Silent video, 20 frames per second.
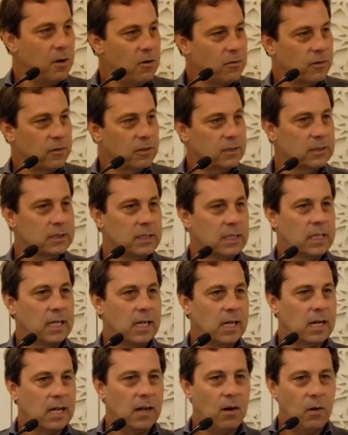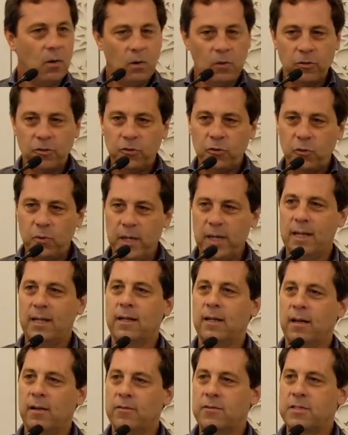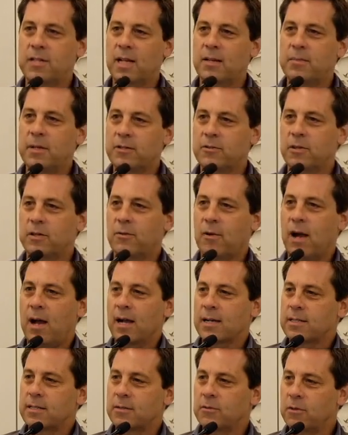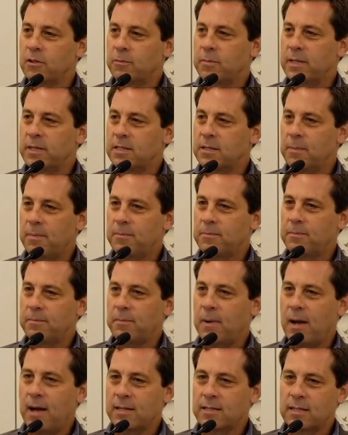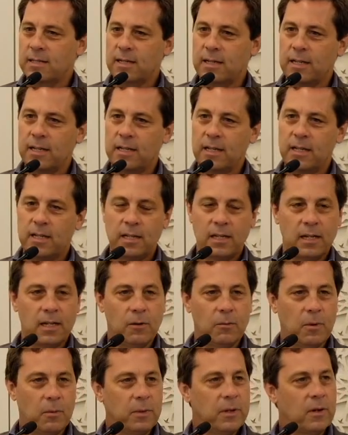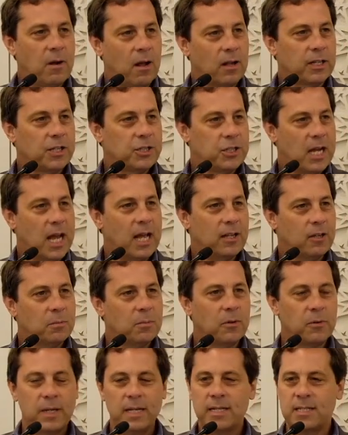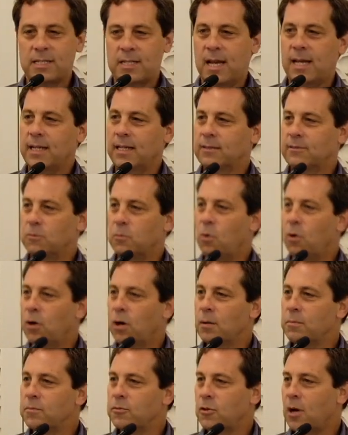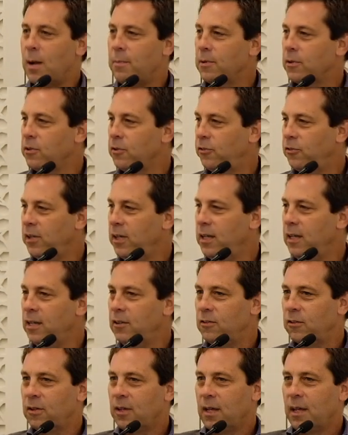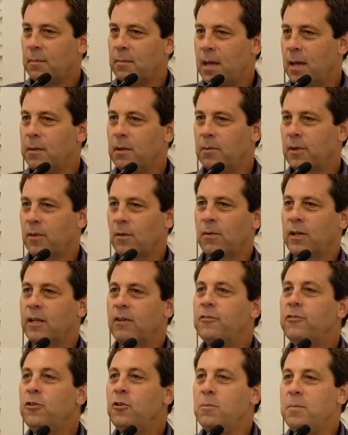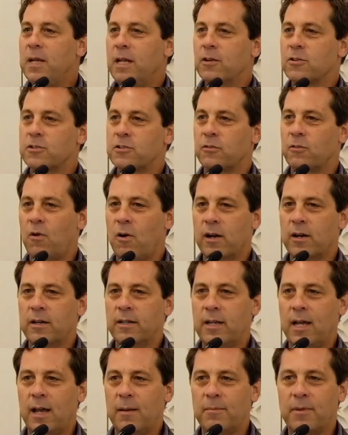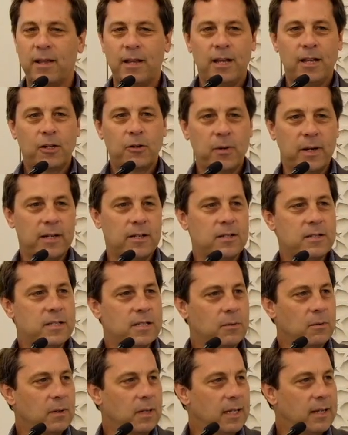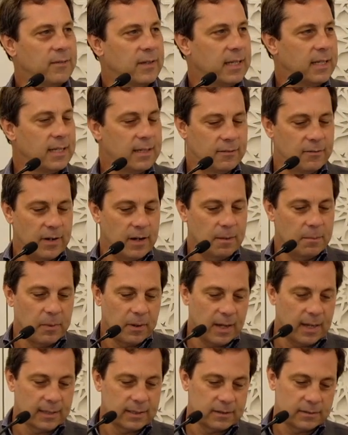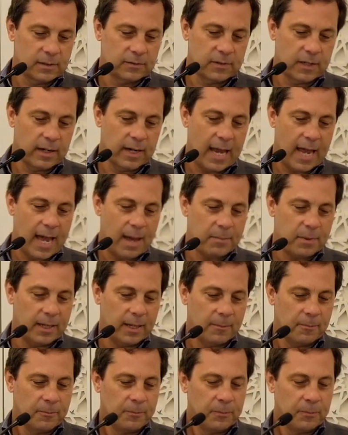over a whole suite of sedimentary rocks that would have been deposited in what we call a shallow marine setting. Warm tropical seas, maybe with only a few meters of water depth, critters that were living, very productive and very happy.